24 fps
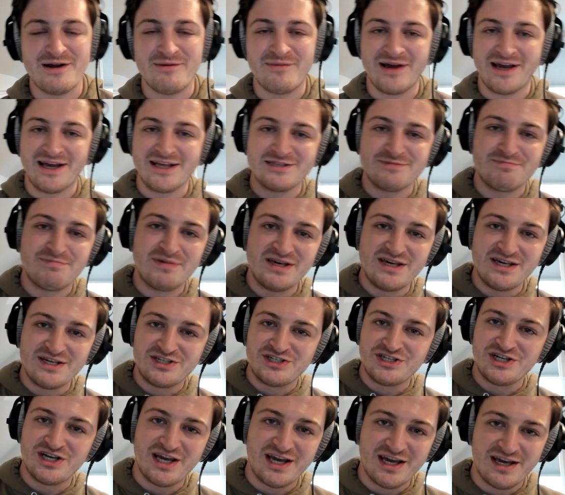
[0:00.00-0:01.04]
I'm like, it's
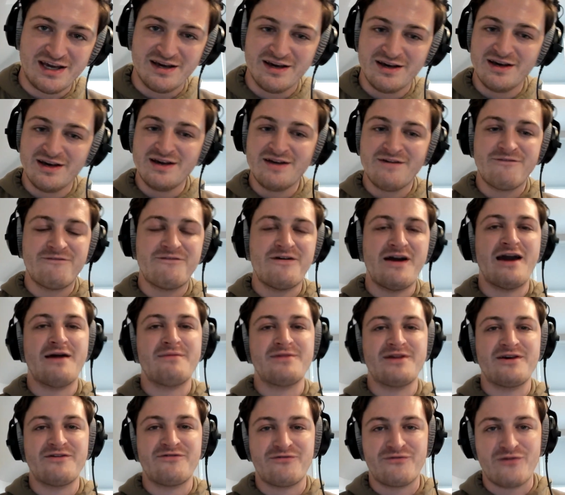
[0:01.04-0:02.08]
PG,
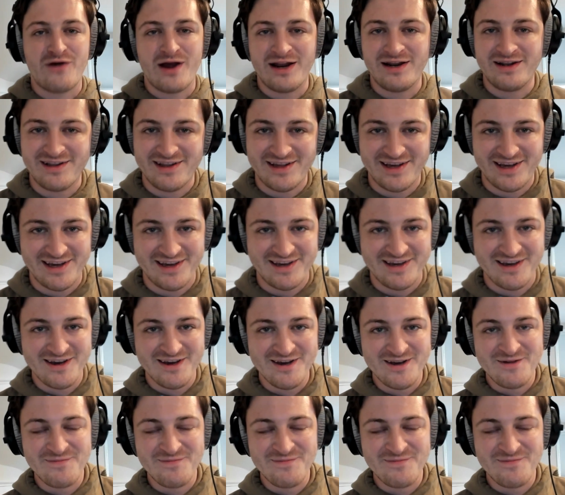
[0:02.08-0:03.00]
family-friendly.